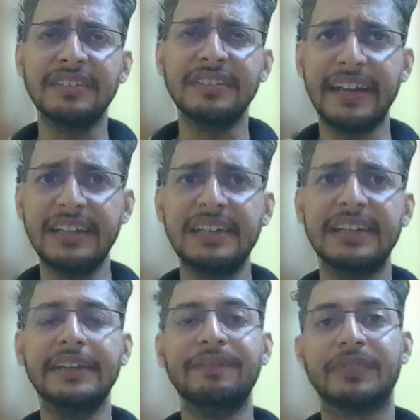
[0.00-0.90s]

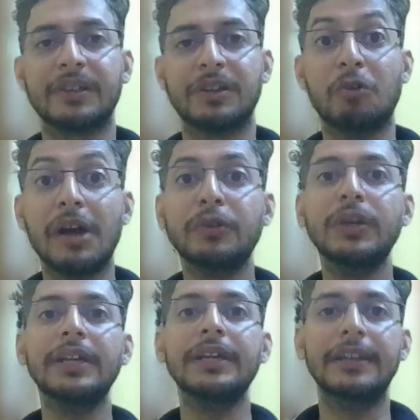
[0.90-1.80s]
secondly, what we